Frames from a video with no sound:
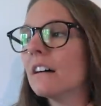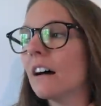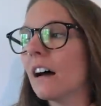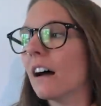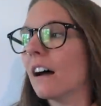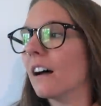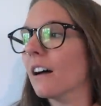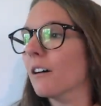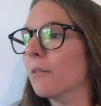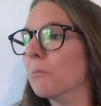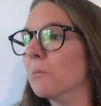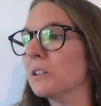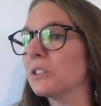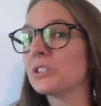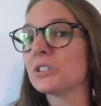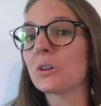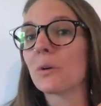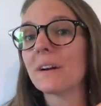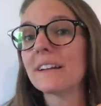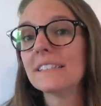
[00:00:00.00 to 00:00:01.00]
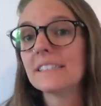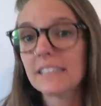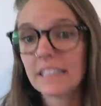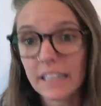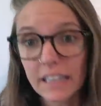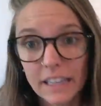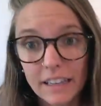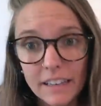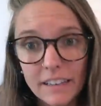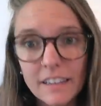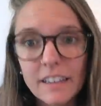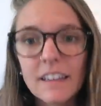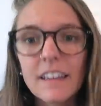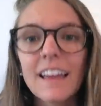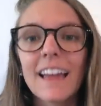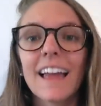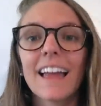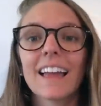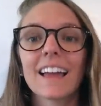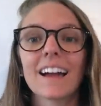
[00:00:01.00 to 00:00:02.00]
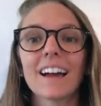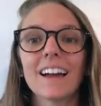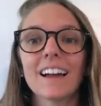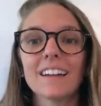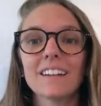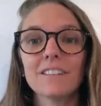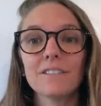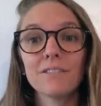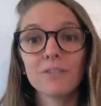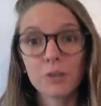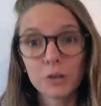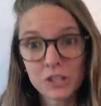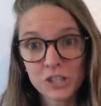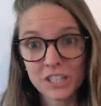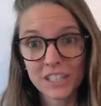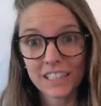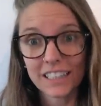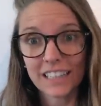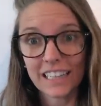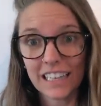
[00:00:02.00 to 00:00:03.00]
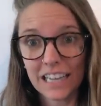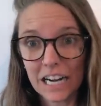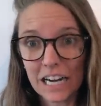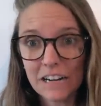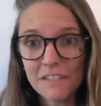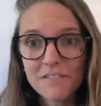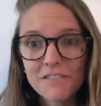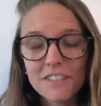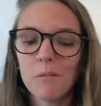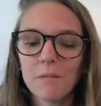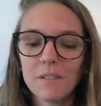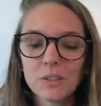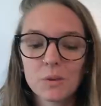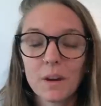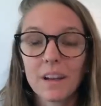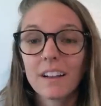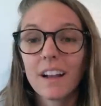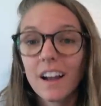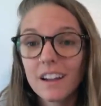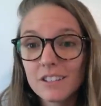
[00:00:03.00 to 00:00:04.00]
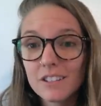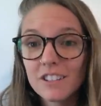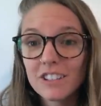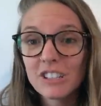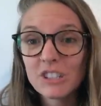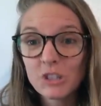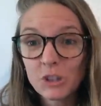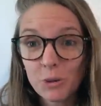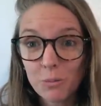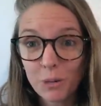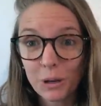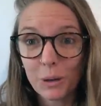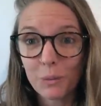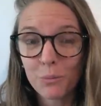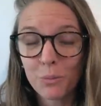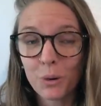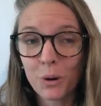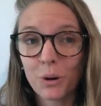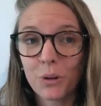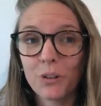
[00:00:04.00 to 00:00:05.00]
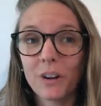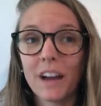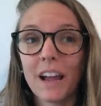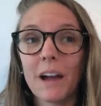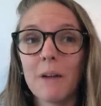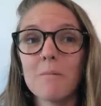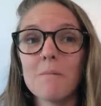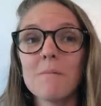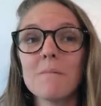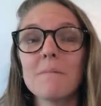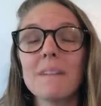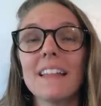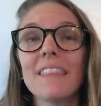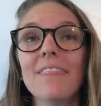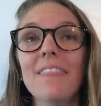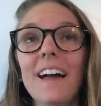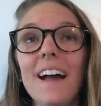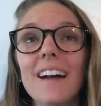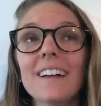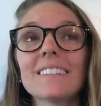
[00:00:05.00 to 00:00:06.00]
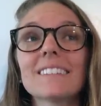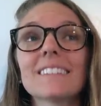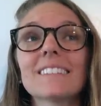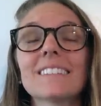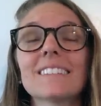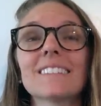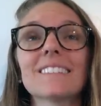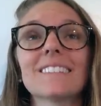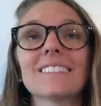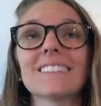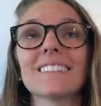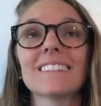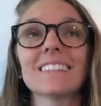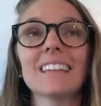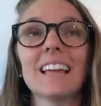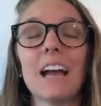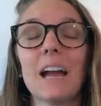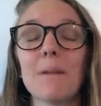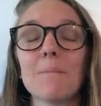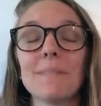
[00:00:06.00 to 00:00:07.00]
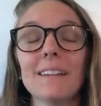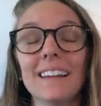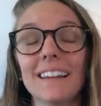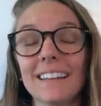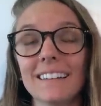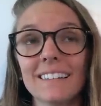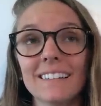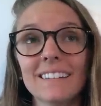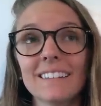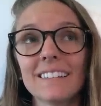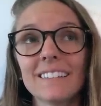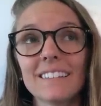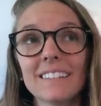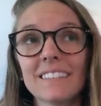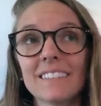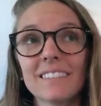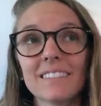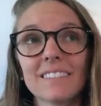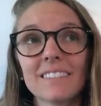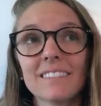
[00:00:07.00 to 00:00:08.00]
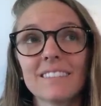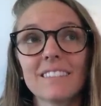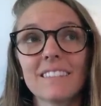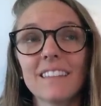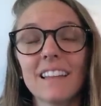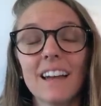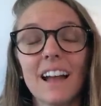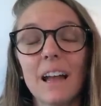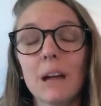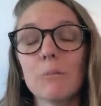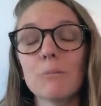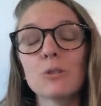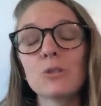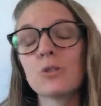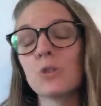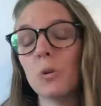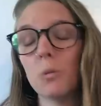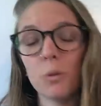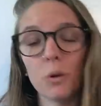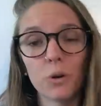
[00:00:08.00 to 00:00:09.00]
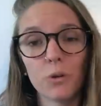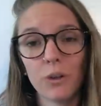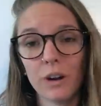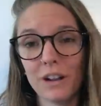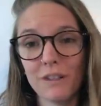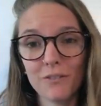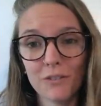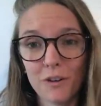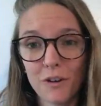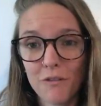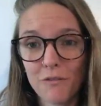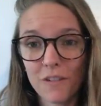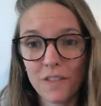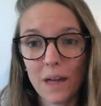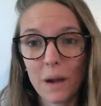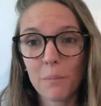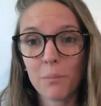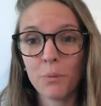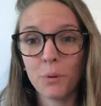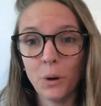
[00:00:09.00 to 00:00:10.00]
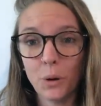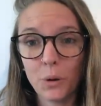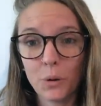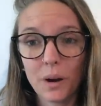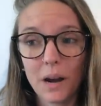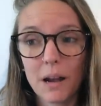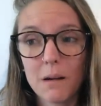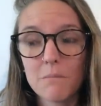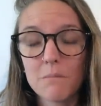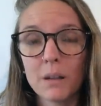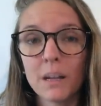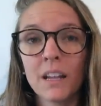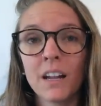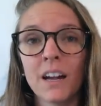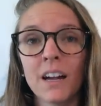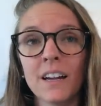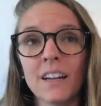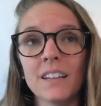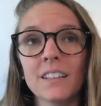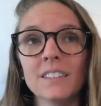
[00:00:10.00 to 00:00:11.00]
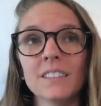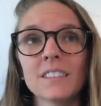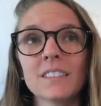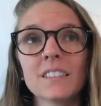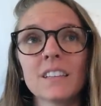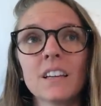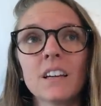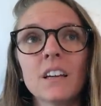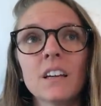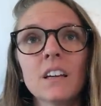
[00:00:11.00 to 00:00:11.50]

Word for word: Um, and so I did. And fortunately enough, so I got into the interpreting program and that's, I mean, I'm super grateful for that program because